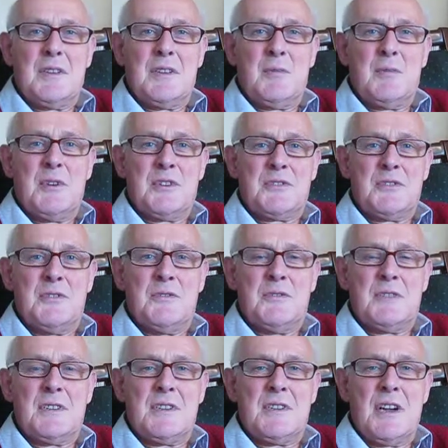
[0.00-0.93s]
person
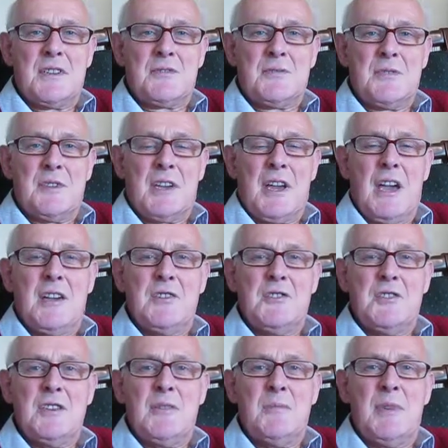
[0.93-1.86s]
who's in touch with the
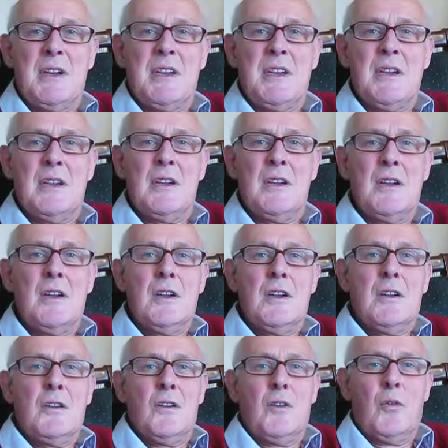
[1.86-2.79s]
KGB,
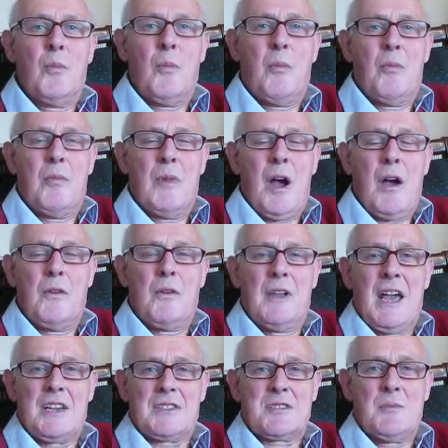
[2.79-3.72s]
who
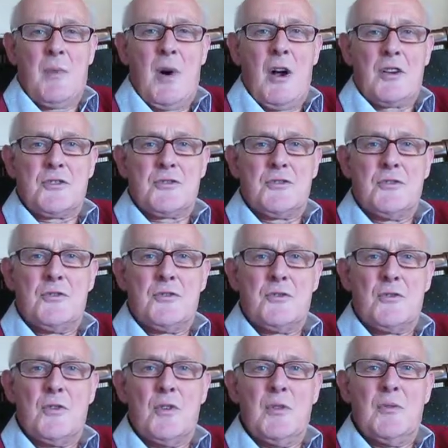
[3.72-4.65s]
only has to march through the
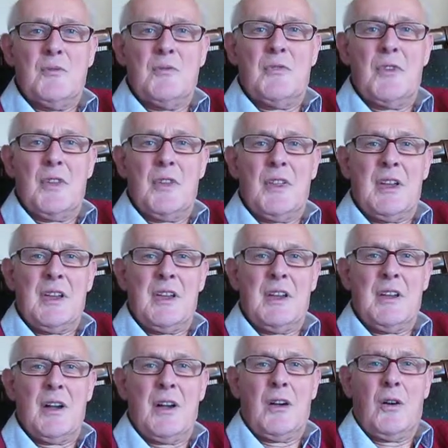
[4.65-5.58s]
room for
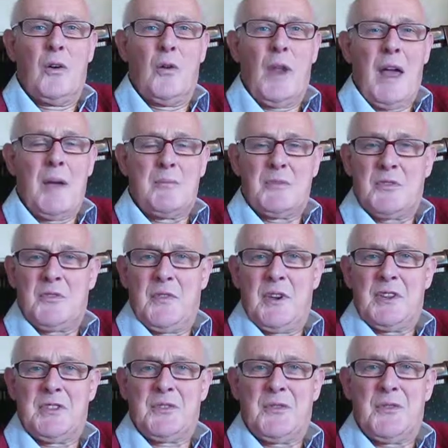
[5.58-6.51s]
the whole
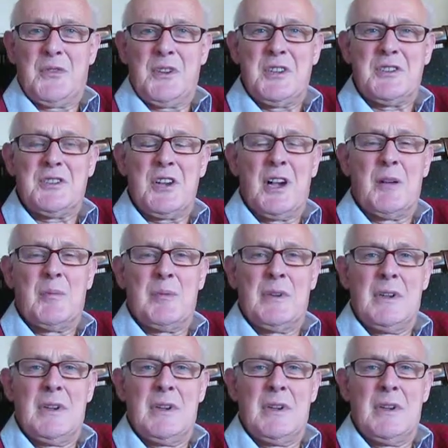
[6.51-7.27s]
atmosphere to freeze up.